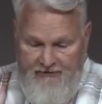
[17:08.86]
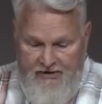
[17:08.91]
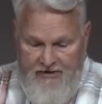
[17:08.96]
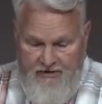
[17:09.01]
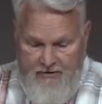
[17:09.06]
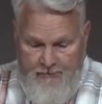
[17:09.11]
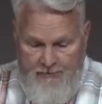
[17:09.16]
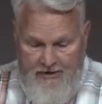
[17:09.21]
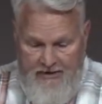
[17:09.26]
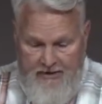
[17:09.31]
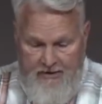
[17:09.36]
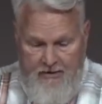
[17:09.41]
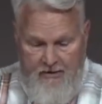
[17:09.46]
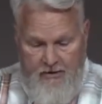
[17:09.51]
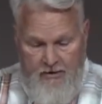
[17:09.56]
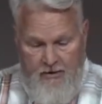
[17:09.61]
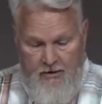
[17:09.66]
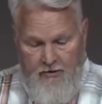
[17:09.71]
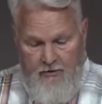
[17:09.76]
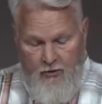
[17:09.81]
it to be,
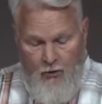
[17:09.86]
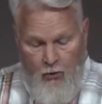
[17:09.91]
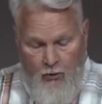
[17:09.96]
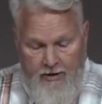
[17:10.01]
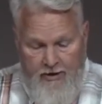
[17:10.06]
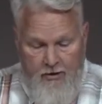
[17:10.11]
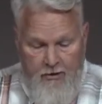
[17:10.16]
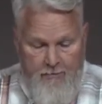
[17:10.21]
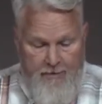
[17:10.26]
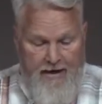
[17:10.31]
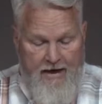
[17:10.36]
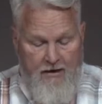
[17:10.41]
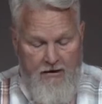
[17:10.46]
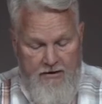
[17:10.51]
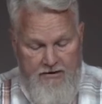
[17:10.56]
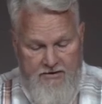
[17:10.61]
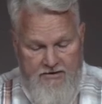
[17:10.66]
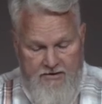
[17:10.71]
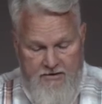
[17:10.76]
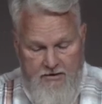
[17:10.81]
the winter
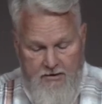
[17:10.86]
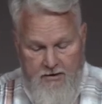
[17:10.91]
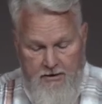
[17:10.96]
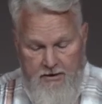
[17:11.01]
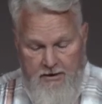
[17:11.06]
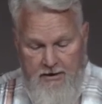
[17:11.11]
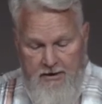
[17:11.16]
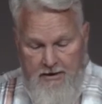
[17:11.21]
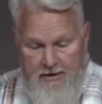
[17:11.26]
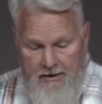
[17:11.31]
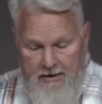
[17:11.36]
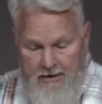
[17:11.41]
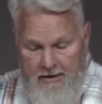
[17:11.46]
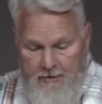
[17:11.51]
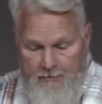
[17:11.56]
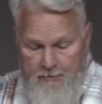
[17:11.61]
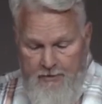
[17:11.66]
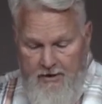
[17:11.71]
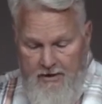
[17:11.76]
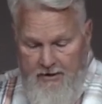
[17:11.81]
palace
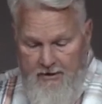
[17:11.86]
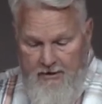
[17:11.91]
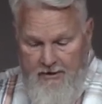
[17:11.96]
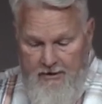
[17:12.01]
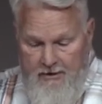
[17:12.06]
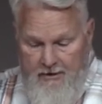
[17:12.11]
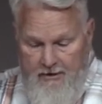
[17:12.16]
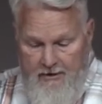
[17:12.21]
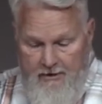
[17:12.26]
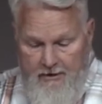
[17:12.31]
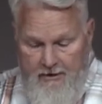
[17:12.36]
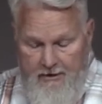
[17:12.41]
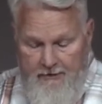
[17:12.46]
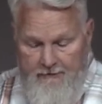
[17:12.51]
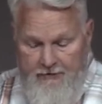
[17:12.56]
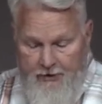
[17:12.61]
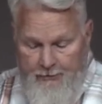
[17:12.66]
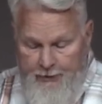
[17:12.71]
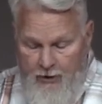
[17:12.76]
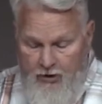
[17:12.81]

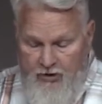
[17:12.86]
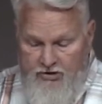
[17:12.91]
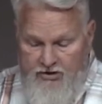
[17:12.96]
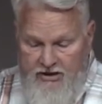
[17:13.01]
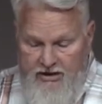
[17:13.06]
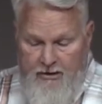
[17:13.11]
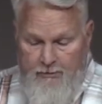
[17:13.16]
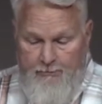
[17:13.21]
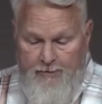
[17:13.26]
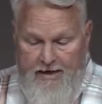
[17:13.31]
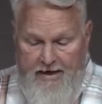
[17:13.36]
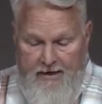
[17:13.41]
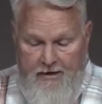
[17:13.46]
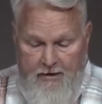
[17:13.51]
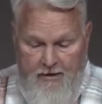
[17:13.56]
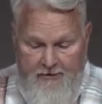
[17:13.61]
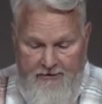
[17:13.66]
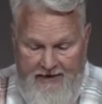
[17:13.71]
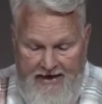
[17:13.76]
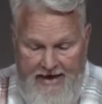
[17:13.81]
of the Persian
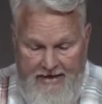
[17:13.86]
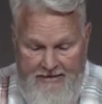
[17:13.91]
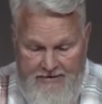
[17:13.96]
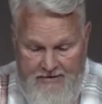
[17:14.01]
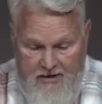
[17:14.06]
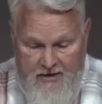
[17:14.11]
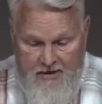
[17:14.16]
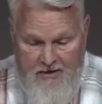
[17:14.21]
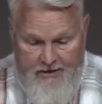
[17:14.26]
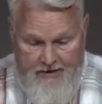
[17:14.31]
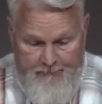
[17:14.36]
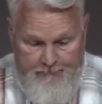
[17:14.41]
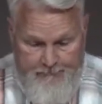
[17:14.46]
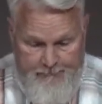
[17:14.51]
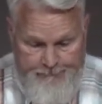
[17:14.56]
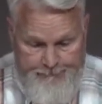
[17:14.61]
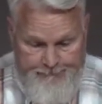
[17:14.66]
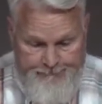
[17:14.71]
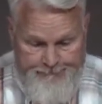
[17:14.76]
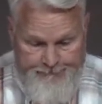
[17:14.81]
Empire at that time.
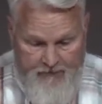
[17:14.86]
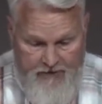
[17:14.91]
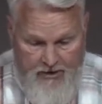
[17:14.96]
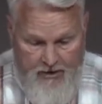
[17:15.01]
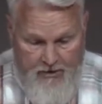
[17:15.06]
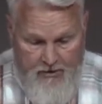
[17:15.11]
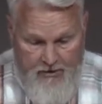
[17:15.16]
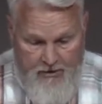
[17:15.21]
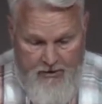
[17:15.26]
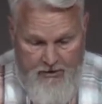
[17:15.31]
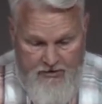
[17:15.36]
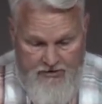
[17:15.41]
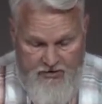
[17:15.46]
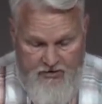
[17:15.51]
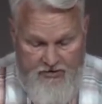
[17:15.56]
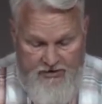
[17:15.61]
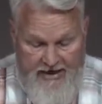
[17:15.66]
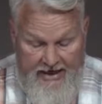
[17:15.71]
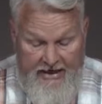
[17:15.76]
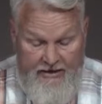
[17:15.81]
So
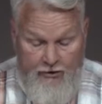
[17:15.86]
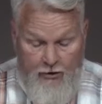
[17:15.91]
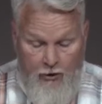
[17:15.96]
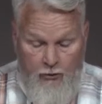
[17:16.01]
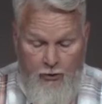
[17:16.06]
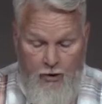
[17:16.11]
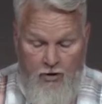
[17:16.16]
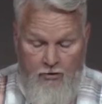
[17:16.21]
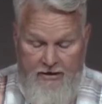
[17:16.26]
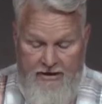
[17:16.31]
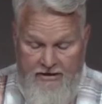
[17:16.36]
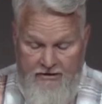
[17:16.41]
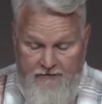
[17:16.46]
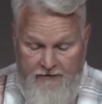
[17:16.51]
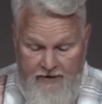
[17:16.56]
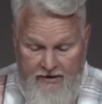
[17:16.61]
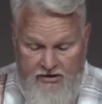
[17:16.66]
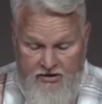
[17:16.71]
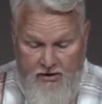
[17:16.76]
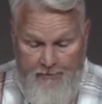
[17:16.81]
Daniel wrote his
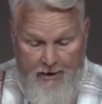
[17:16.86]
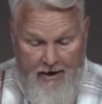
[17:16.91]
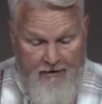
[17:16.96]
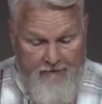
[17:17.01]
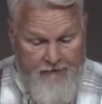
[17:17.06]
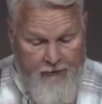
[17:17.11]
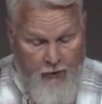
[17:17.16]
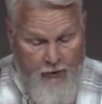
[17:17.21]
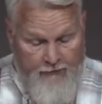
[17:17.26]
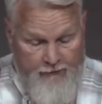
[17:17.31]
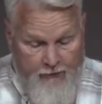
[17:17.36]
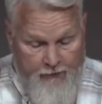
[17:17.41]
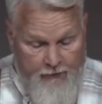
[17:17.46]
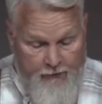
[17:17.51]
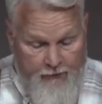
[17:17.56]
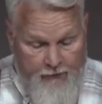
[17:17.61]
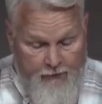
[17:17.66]
vision about 440.